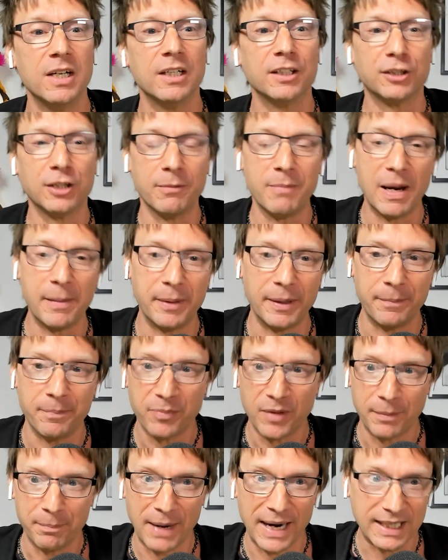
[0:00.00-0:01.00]
So maybe
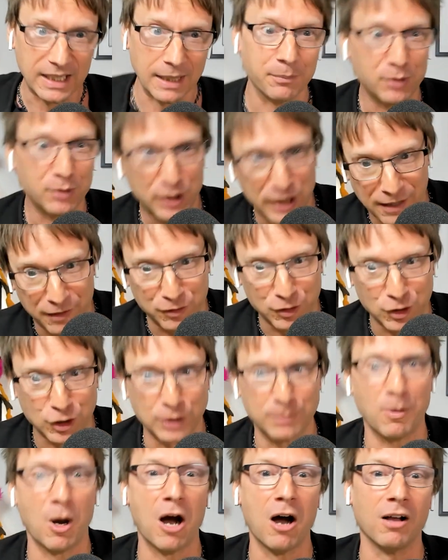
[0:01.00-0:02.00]
make themselves
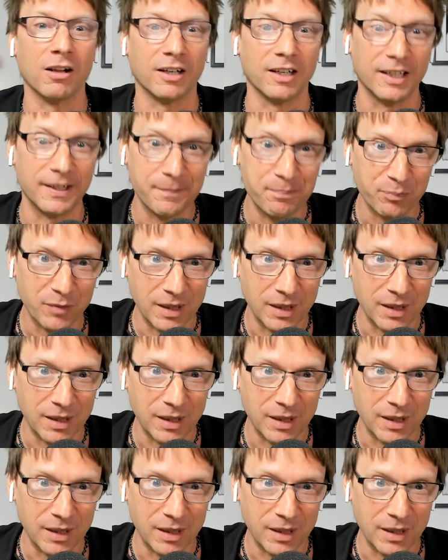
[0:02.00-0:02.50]
smaller,